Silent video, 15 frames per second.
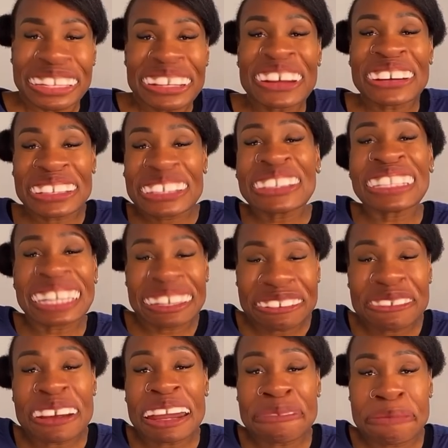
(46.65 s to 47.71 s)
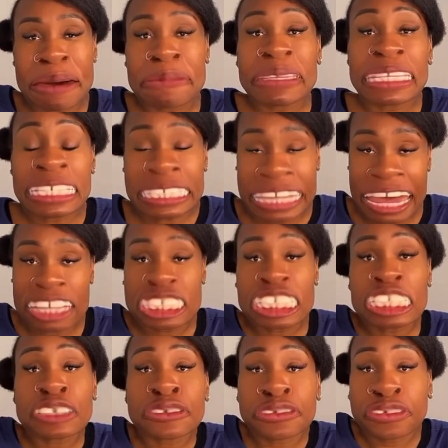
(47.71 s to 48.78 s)
You know, you did right, Mama. This couch
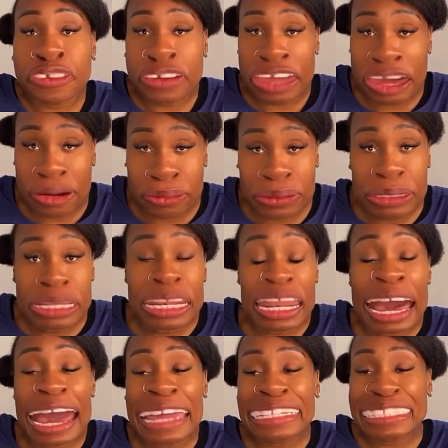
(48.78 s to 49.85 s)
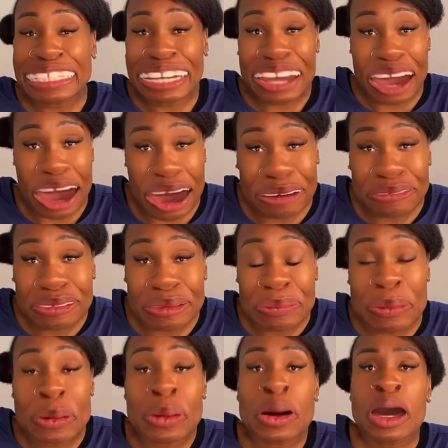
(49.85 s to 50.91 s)
is very nice and
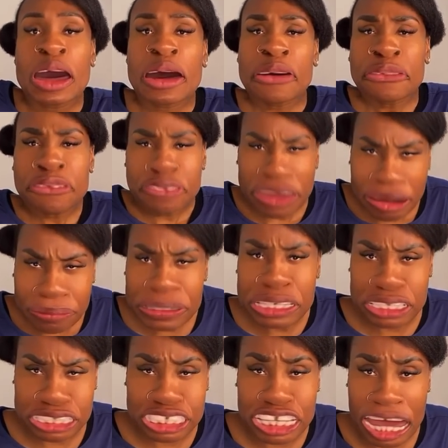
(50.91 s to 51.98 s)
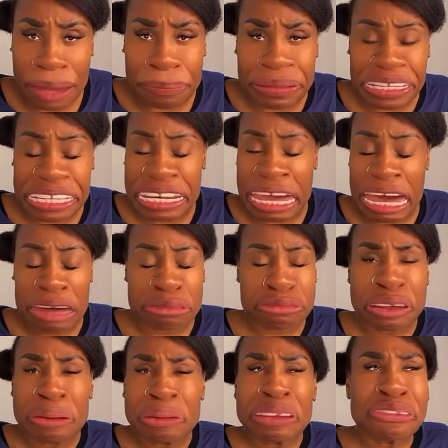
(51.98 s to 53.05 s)
comfortable. Very good job picking
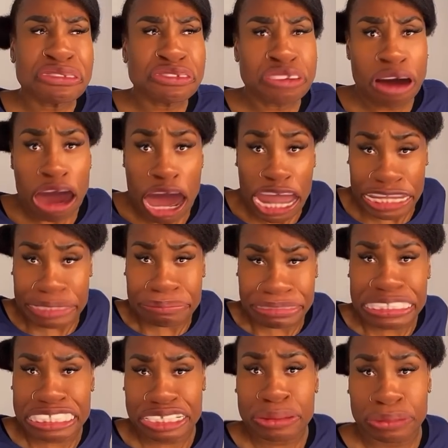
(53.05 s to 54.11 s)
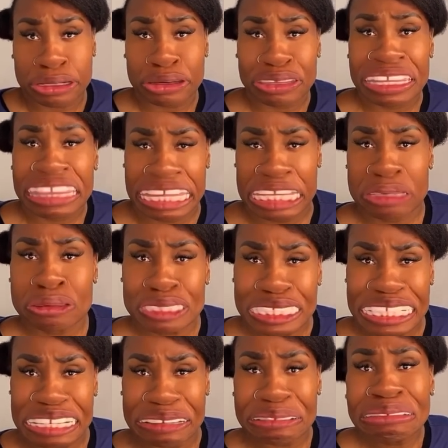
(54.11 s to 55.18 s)
out very fine material that they
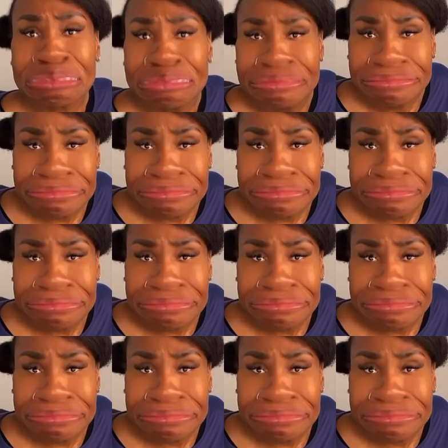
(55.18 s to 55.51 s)
used here.